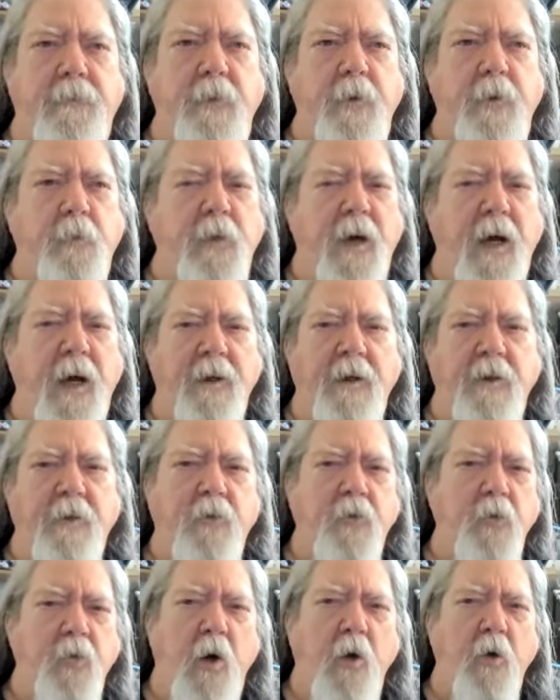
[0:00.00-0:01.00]
your body
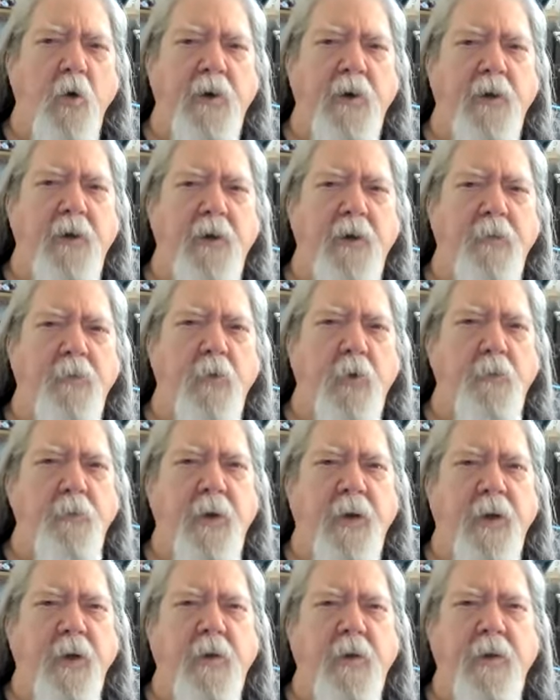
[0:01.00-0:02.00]
growing and
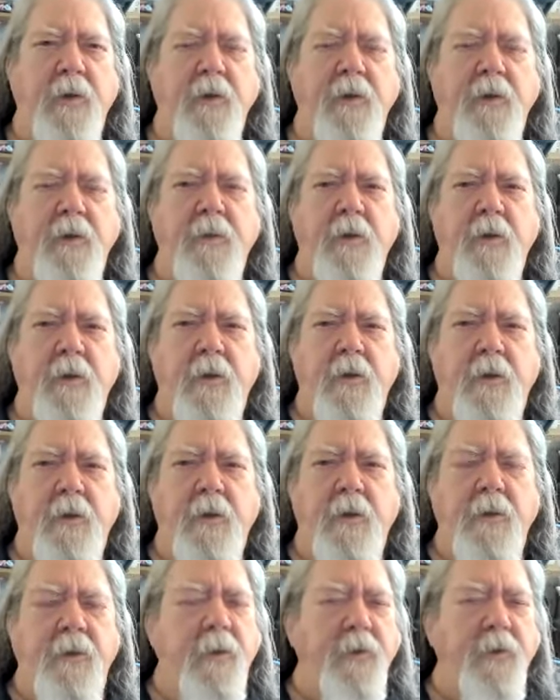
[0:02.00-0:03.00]
repairing and
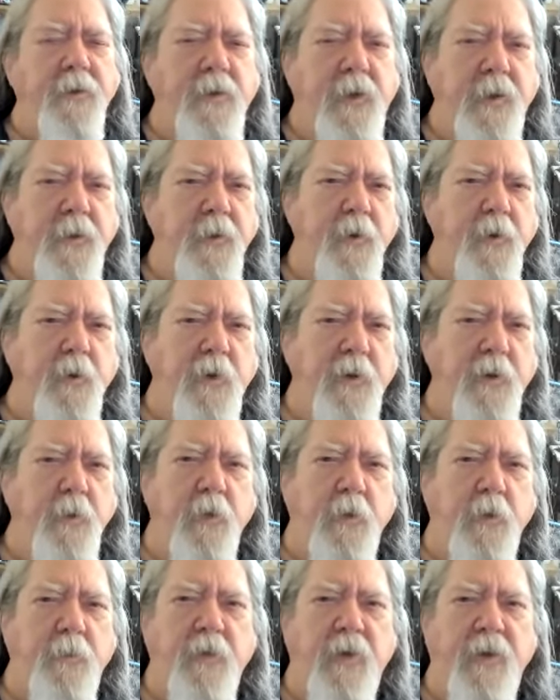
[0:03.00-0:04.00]
continually
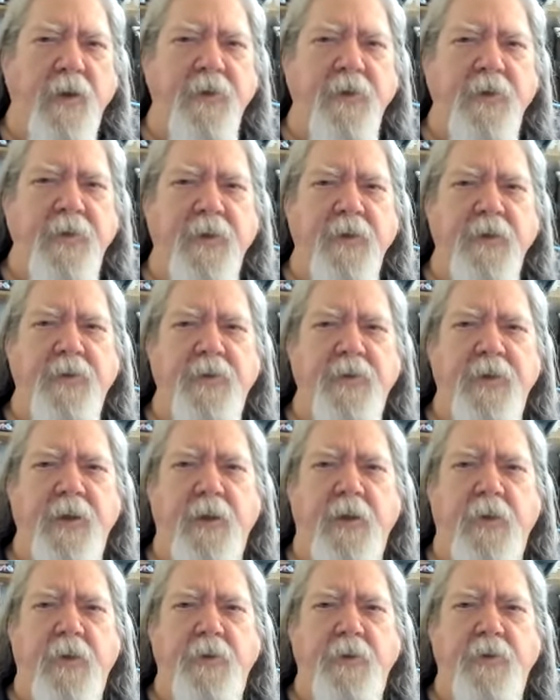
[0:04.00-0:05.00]
replacing
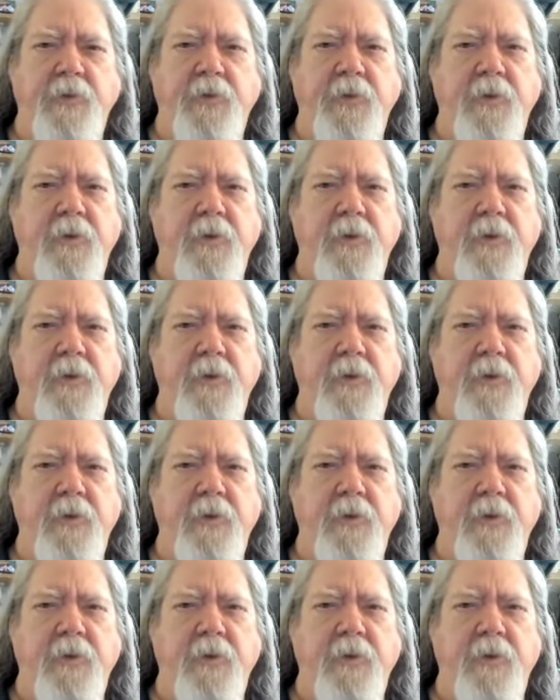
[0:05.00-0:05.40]
cells